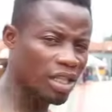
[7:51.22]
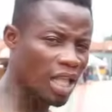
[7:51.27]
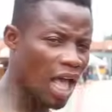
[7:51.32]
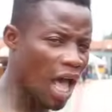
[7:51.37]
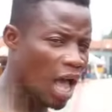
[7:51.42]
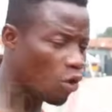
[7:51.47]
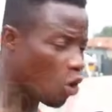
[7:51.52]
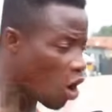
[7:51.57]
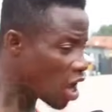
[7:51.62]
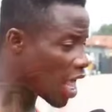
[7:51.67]

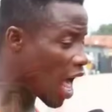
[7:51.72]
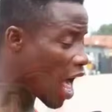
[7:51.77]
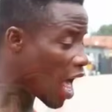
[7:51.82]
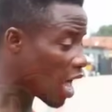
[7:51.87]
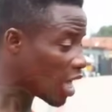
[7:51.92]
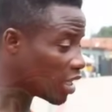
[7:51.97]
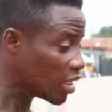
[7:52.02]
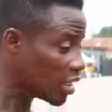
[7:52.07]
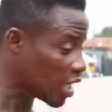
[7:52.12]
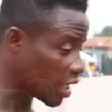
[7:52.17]
Now,
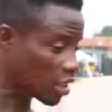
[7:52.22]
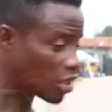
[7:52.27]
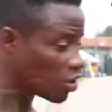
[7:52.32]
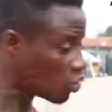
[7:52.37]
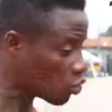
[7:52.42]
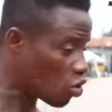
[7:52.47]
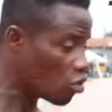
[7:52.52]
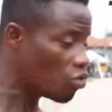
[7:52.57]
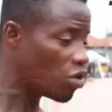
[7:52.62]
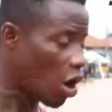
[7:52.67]
lawyer Justin
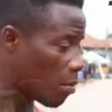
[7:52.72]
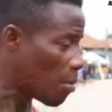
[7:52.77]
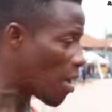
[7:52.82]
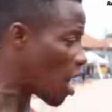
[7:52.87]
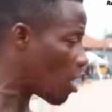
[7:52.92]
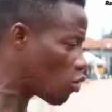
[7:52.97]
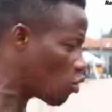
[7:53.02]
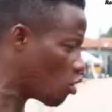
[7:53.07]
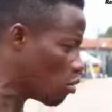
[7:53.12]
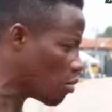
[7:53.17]
Scobia on
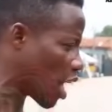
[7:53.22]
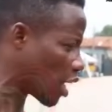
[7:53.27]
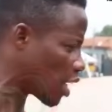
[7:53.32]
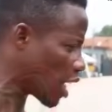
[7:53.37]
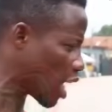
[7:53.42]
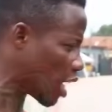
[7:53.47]
Bakrumiada.